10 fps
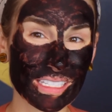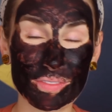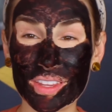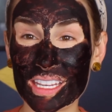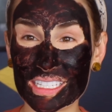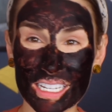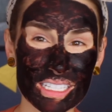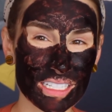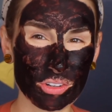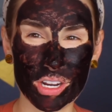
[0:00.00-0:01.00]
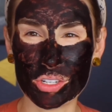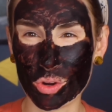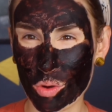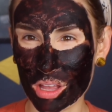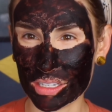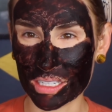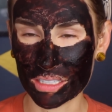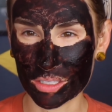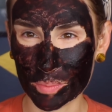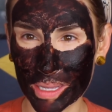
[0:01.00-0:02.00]
I feel like it does degrade your quality a
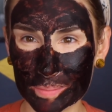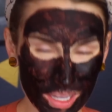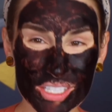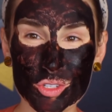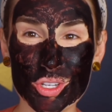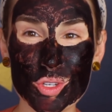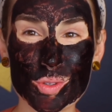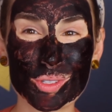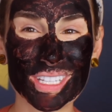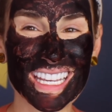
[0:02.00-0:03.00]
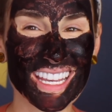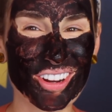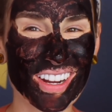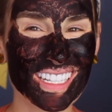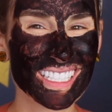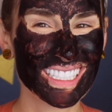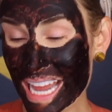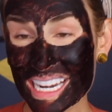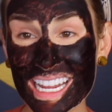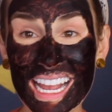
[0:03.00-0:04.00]
little bit. Plus you can usually hear it.
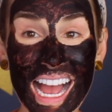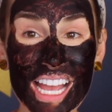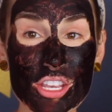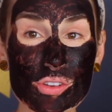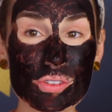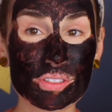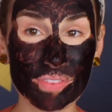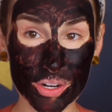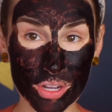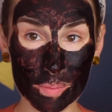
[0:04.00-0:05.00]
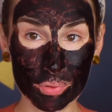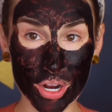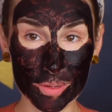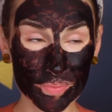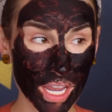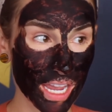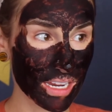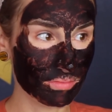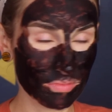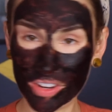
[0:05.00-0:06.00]
Editing, I use Final Cut Pro.
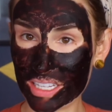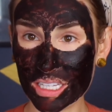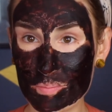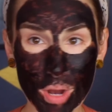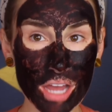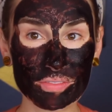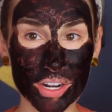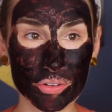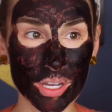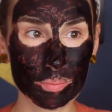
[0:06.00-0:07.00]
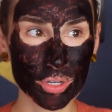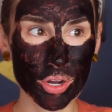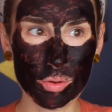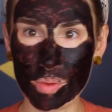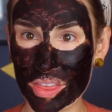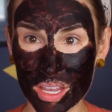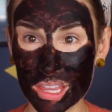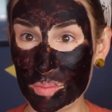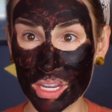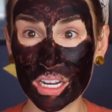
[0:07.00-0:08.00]
I finally bought Final Cut Pro, I think in
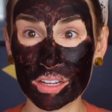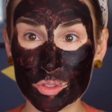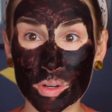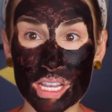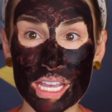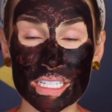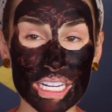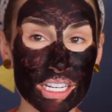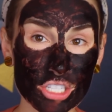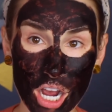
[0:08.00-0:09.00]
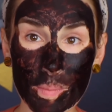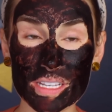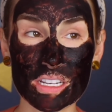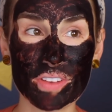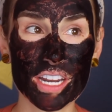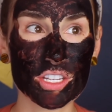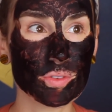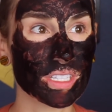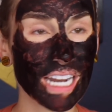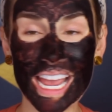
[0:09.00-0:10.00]
the beginning of 2018, taught myself how to
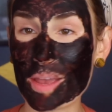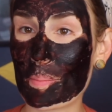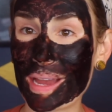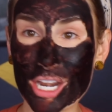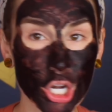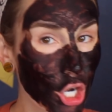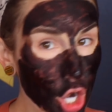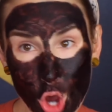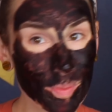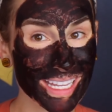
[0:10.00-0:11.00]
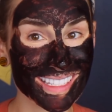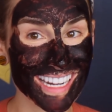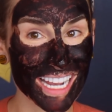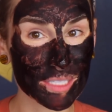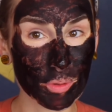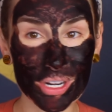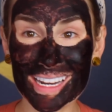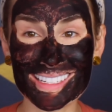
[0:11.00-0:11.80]
use it. I am by no means an expert.